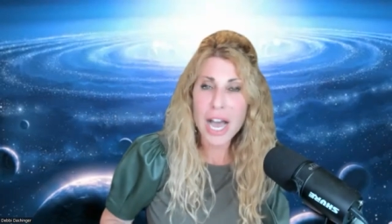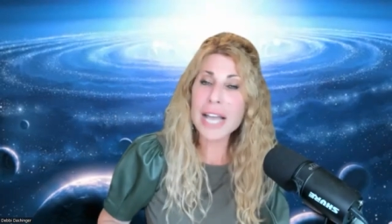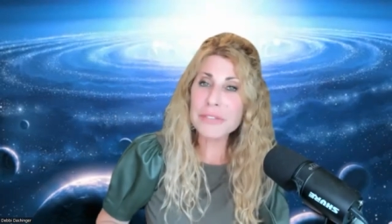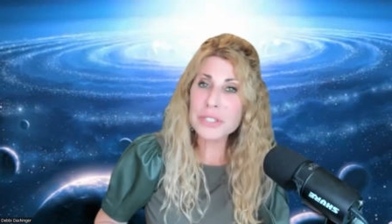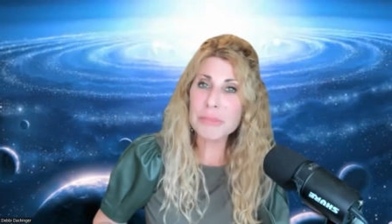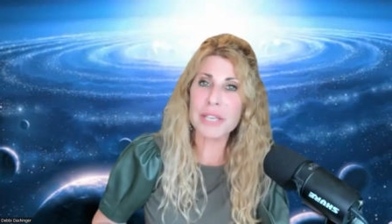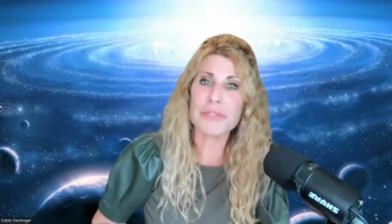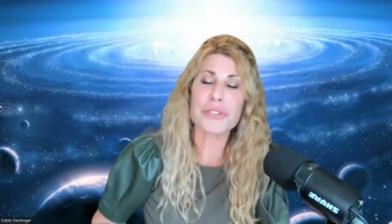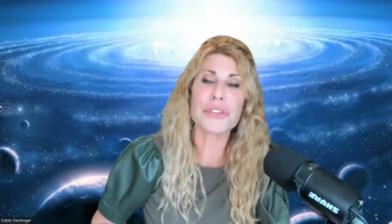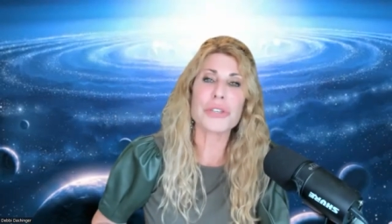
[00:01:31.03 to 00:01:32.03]
I have some
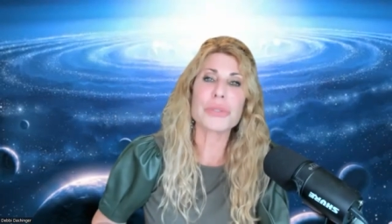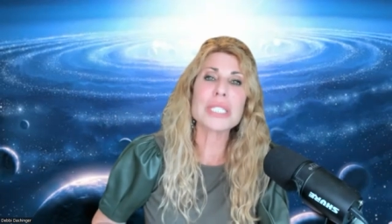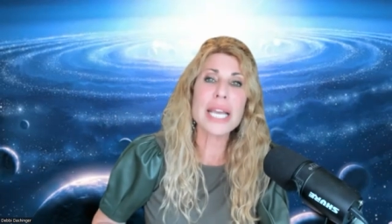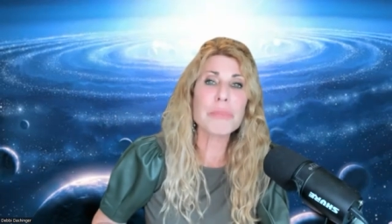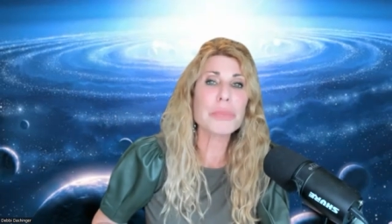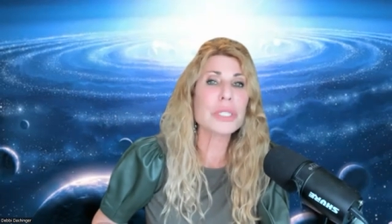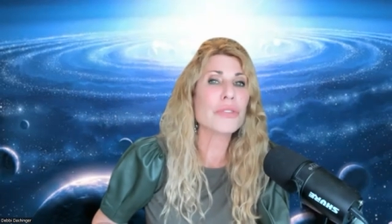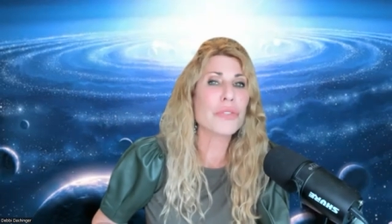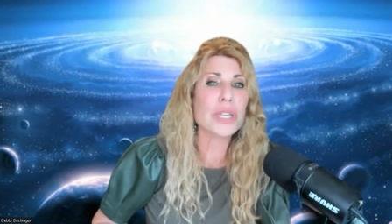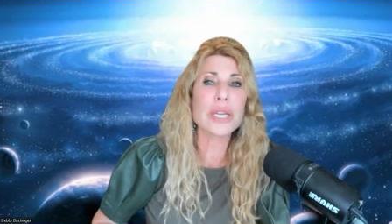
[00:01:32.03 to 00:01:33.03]
gifts for you,
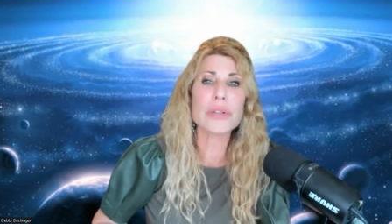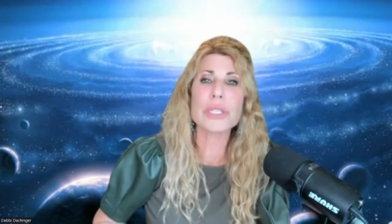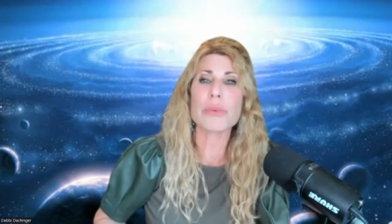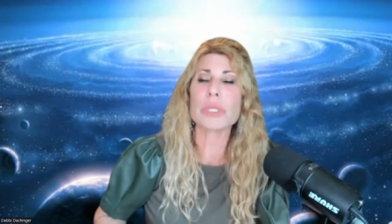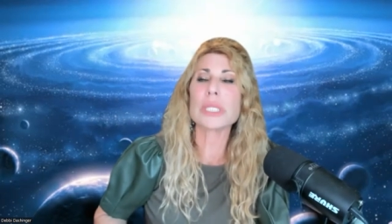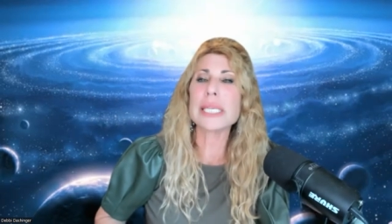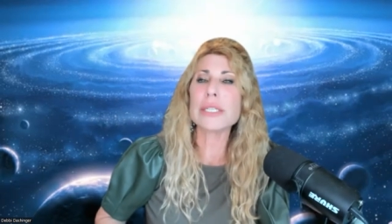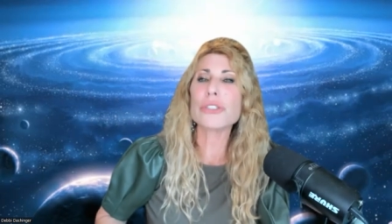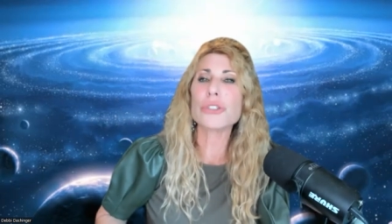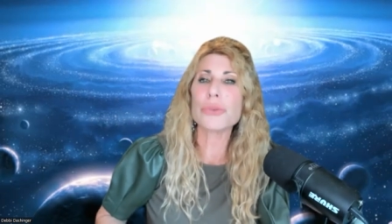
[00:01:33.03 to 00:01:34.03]
templates, videos that will
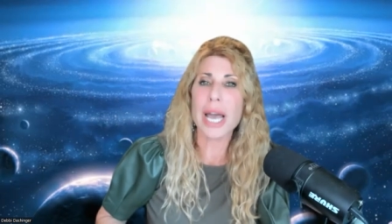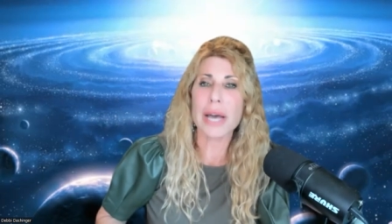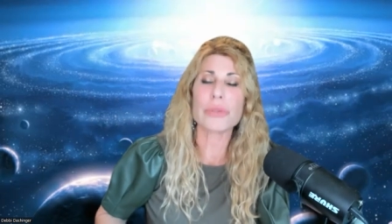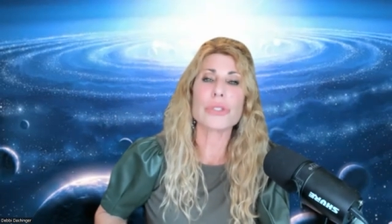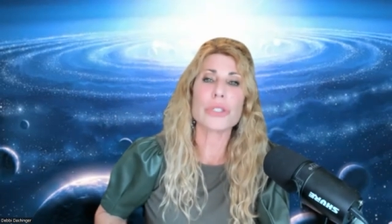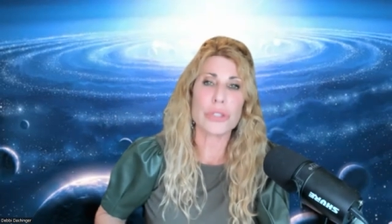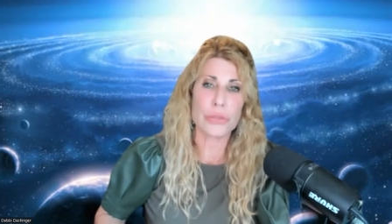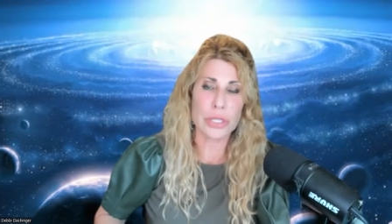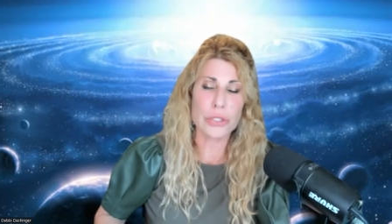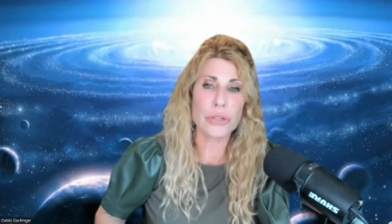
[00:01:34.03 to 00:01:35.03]
teach you how to
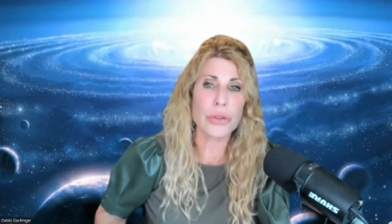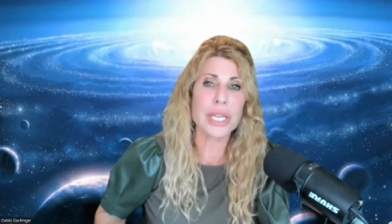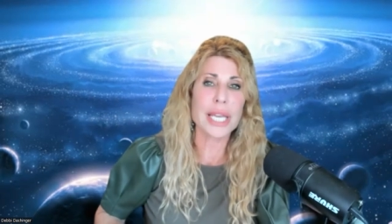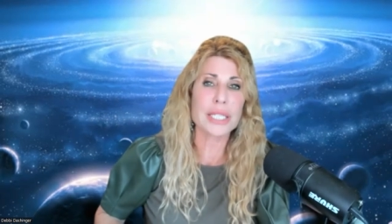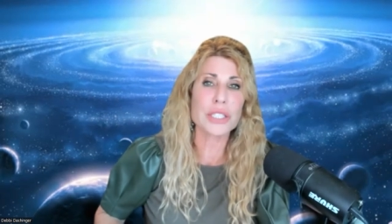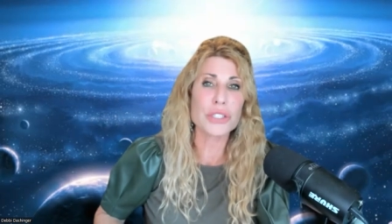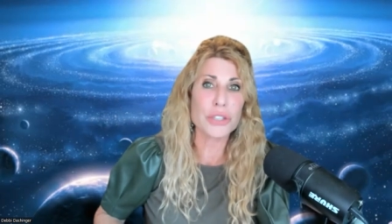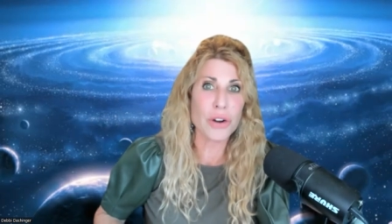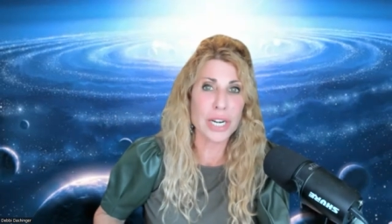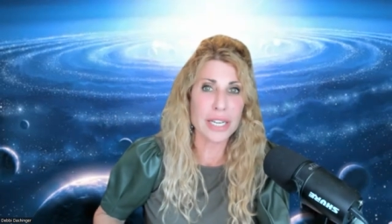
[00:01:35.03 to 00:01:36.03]
do this so you can get
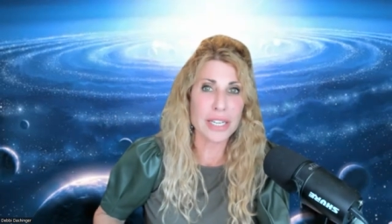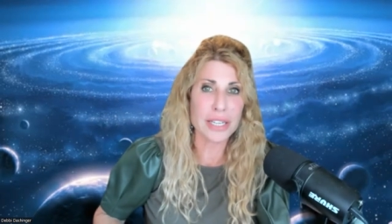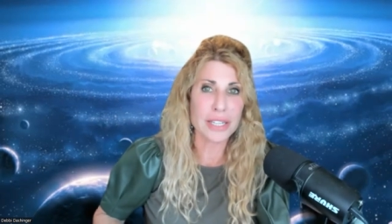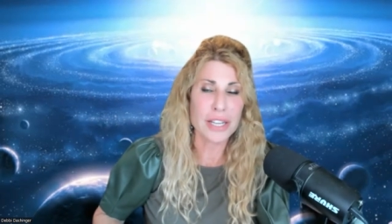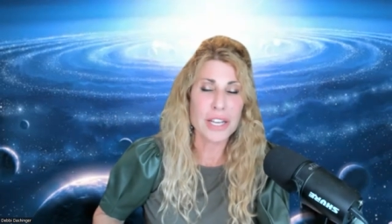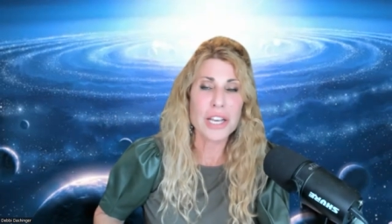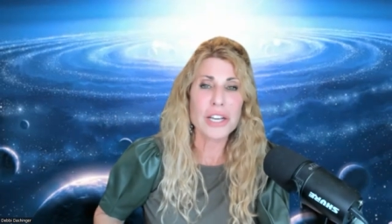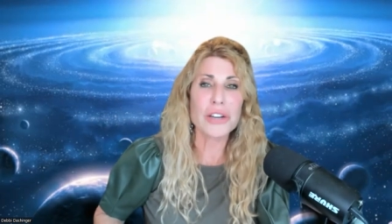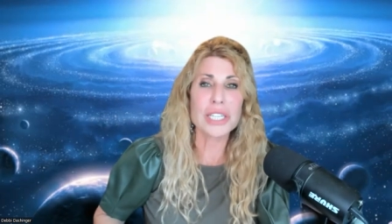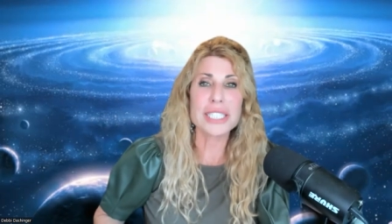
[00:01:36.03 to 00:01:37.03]
started.
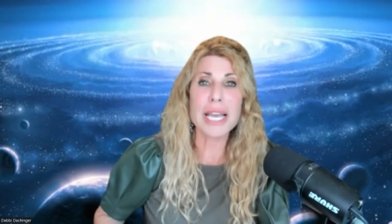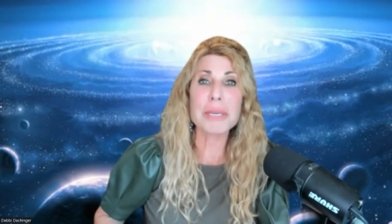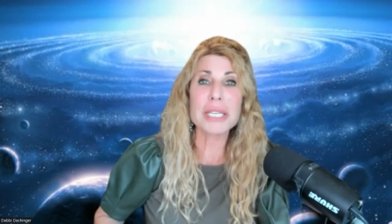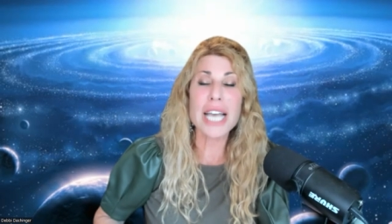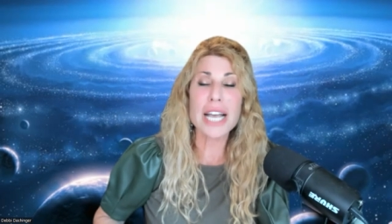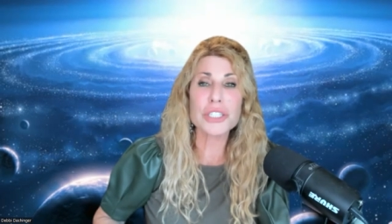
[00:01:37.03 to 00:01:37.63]
Go to debbie